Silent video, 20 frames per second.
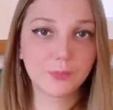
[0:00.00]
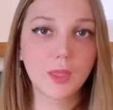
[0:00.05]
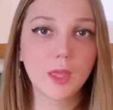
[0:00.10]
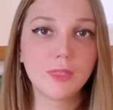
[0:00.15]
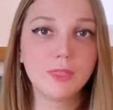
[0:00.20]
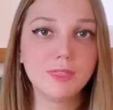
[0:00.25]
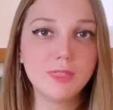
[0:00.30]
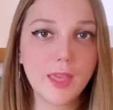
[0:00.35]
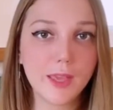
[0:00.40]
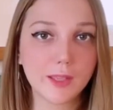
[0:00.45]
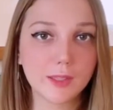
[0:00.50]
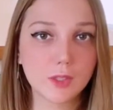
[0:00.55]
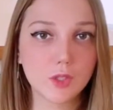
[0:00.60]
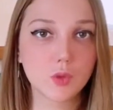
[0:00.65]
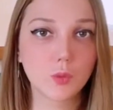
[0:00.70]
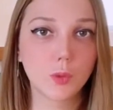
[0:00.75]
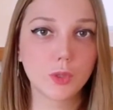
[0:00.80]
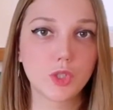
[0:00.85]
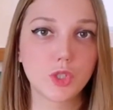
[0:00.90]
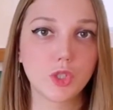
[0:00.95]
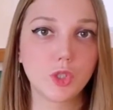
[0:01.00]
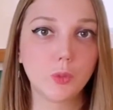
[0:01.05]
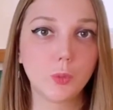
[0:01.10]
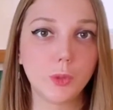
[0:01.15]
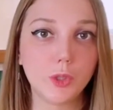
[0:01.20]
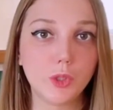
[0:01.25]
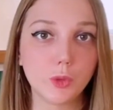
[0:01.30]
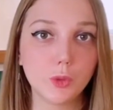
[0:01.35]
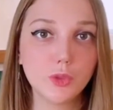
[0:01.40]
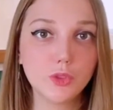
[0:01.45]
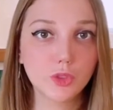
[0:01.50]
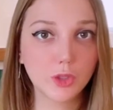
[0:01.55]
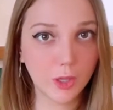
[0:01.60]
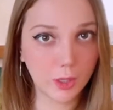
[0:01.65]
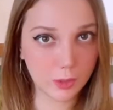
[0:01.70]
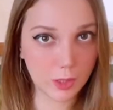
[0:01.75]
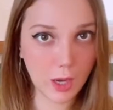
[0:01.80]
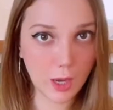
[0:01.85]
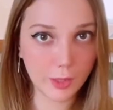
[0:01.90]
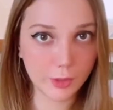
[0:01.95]
Next, what should we do to
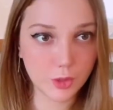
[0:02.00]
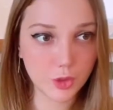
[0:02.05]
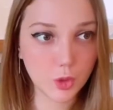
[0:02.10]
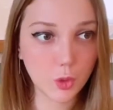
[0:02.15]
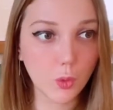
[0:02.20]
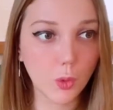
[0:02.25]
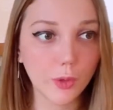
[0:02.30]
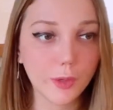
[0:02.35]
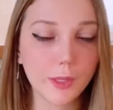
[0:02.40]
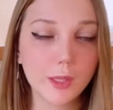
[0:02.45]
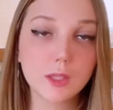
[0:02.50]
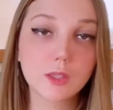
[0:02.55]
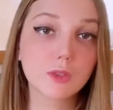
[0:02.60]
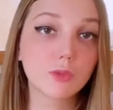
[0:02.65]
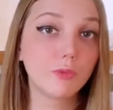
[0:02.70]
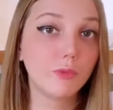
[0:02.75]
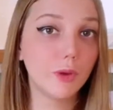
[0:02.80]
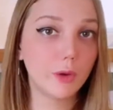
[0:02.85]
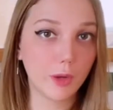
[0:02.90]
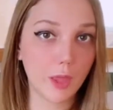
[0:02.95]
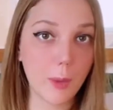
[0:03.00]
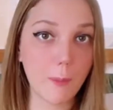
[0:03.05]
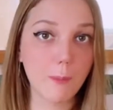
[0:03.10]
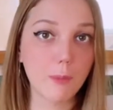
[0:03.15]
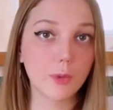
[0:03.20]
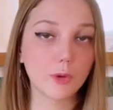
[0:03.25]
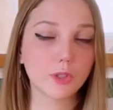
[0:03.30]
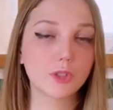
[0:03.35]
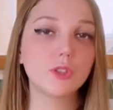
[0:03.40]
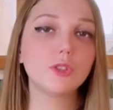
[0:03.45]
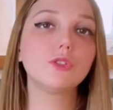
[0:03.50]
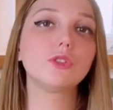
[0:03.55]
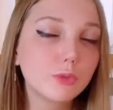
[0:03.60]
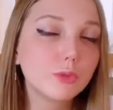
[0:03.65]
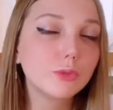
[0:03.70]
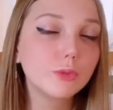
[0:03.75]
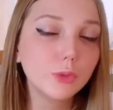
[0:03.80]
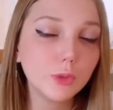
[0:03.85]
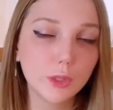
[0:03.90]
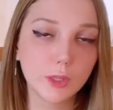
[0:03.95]
get high score? It's very important
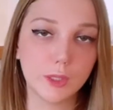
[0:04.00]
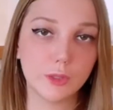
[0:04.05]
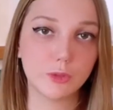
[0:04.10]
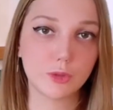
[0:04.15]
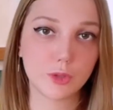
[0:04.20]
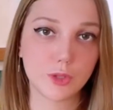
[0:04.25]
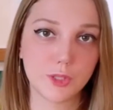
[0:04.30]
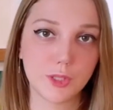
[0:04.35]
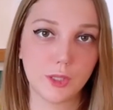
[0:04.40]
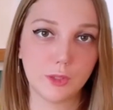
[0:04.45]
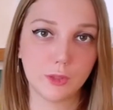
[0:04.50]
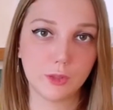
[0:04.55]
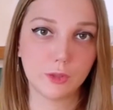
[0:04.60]
to fully understand the